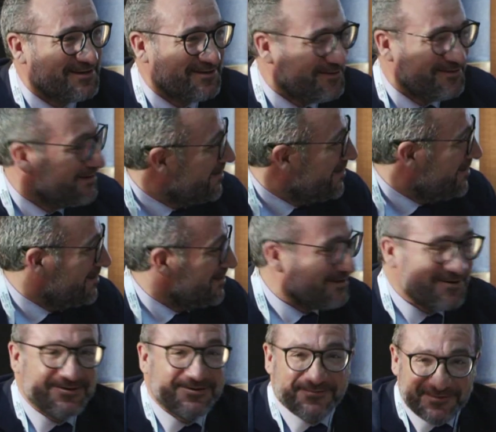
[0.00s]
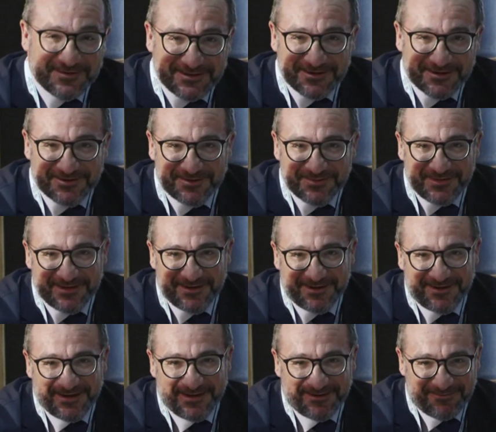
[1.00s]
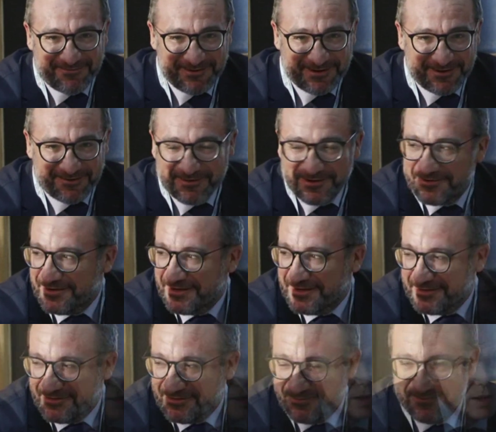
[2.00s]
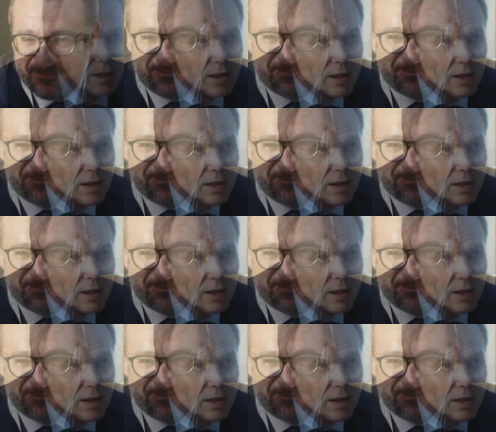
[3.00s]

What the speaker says: So there's a lot of research to be done, and we congratulate you.